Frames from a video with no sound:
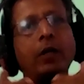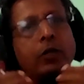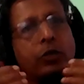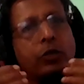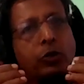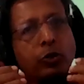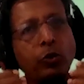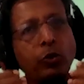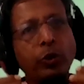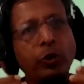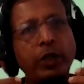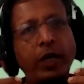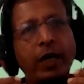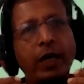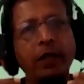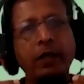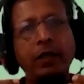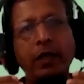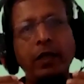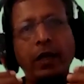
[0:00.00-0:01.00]
so
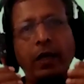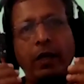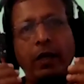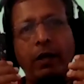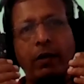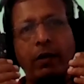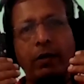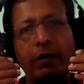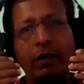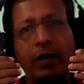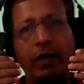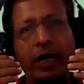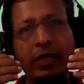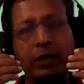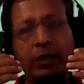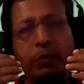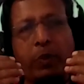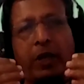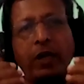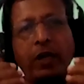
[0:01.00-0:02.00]
that the
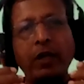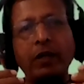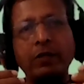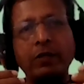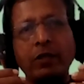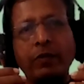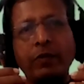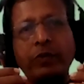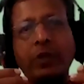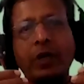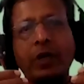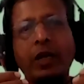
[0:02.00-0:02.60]
experience of the